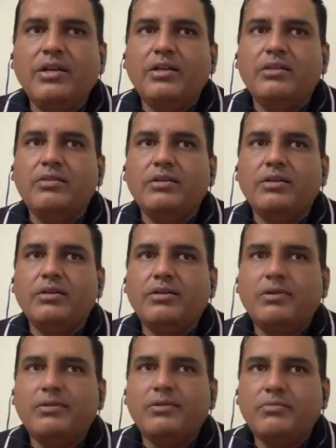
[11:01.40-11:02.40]
the
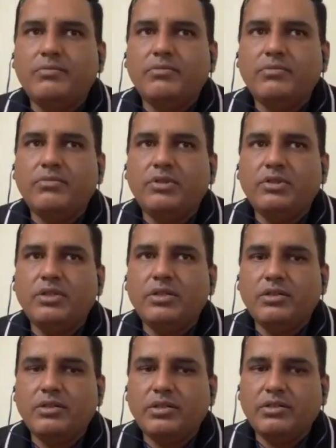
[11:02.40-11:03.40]
uh, the
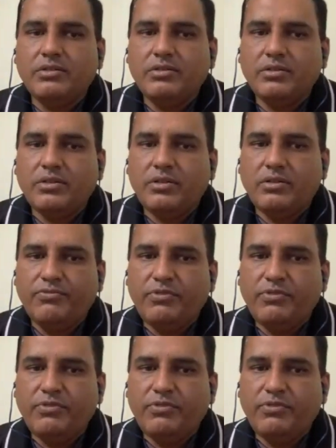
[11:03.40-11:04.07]
the